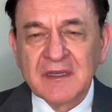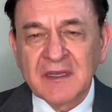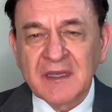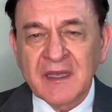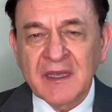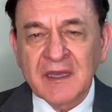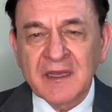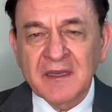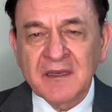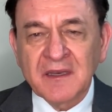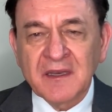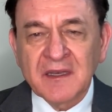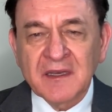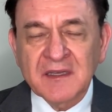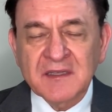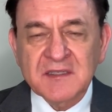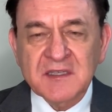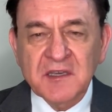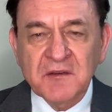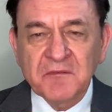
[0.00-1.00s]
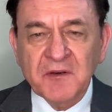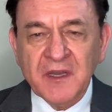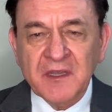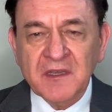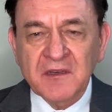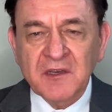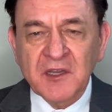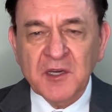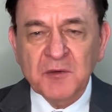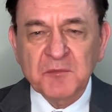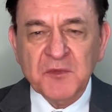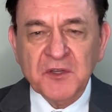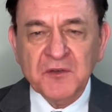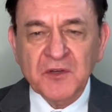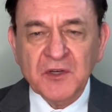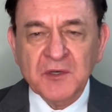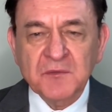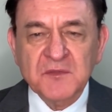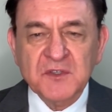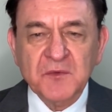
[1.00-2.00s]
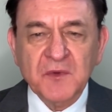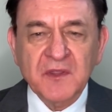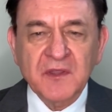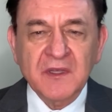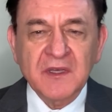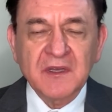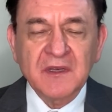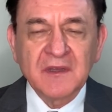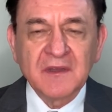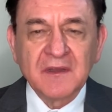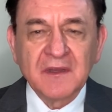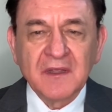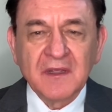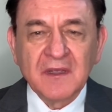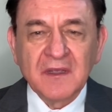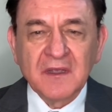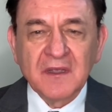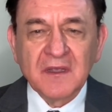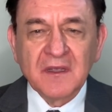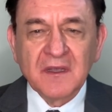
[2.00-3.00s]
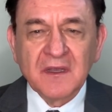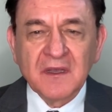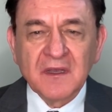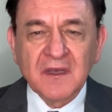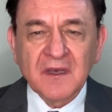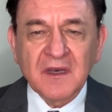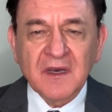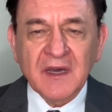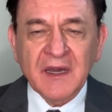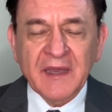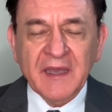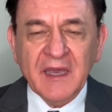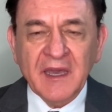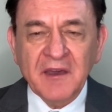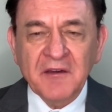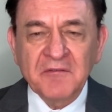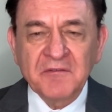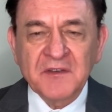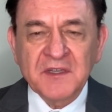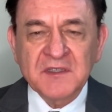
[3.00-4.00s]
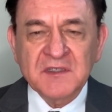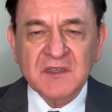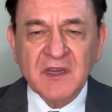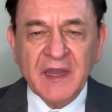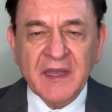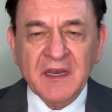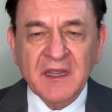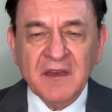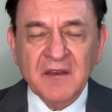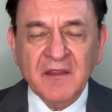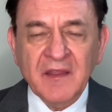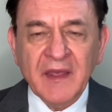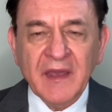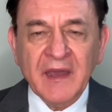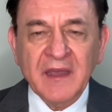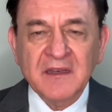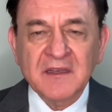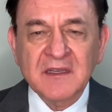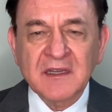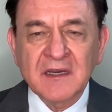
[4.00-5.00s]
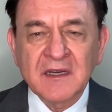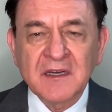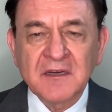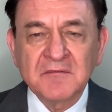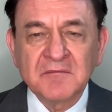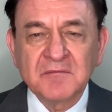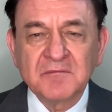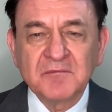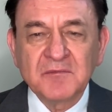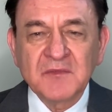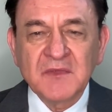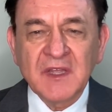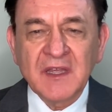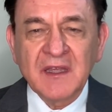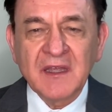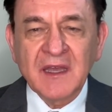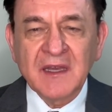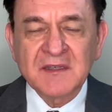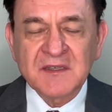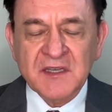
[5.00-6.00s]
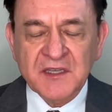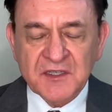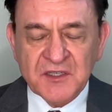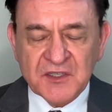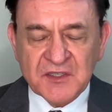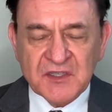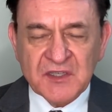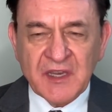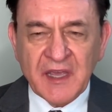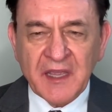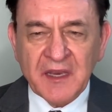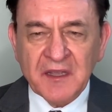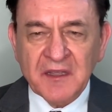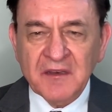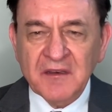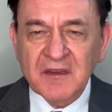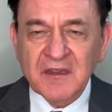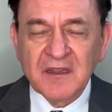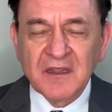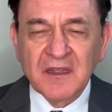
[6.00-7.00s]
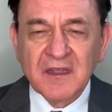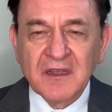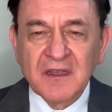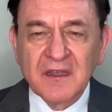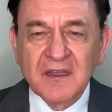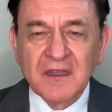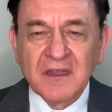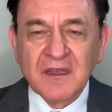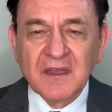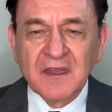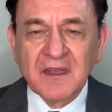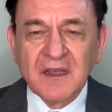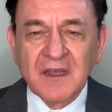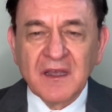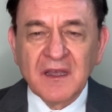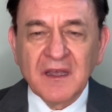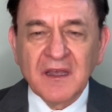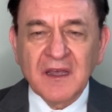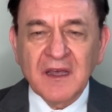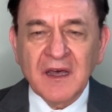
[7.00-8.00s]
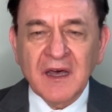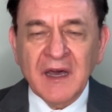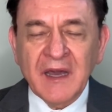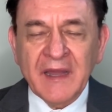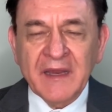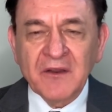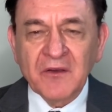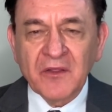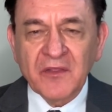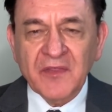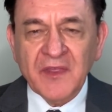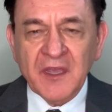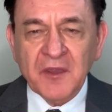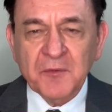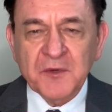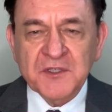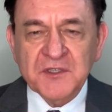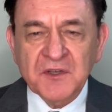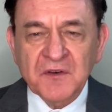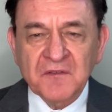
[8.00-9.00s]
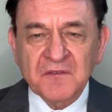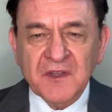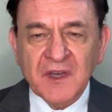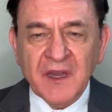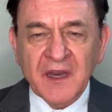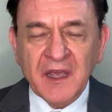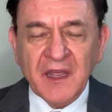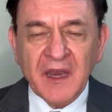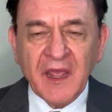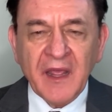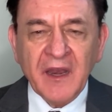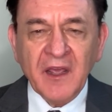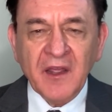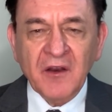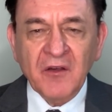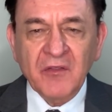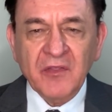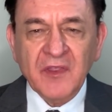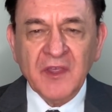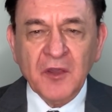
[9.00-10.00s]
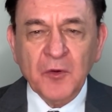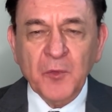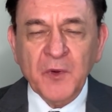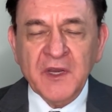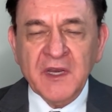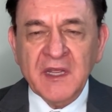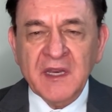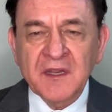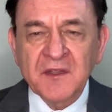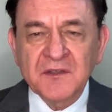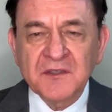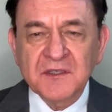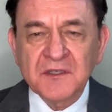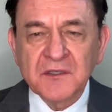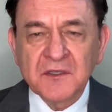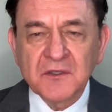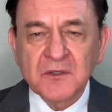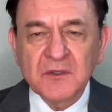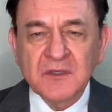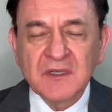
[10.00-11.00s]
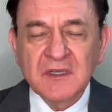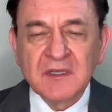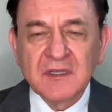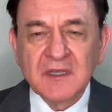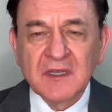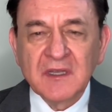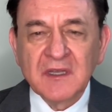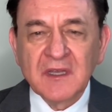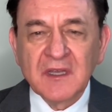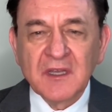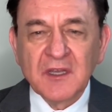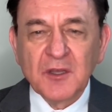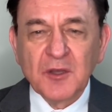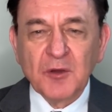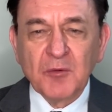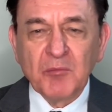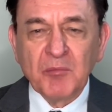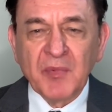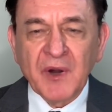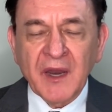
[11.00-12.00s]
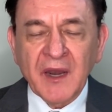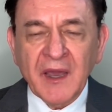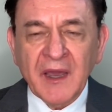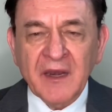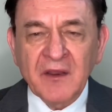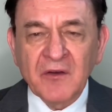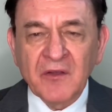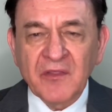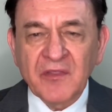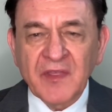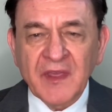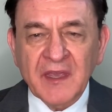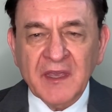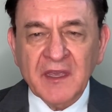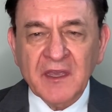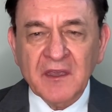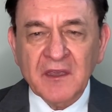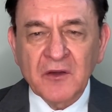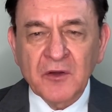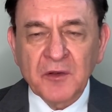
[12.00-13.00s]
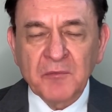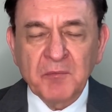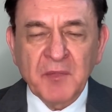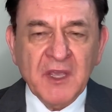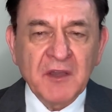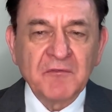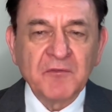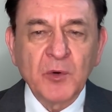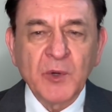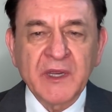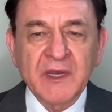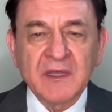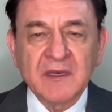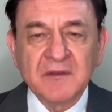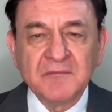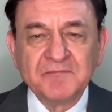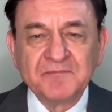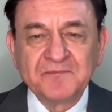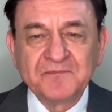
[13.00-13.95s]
and see if I could come to terms with it. I have decided that, as I just stated, I don't think we should have done it, and I don't think we needed to, but I don't think it could be avoided.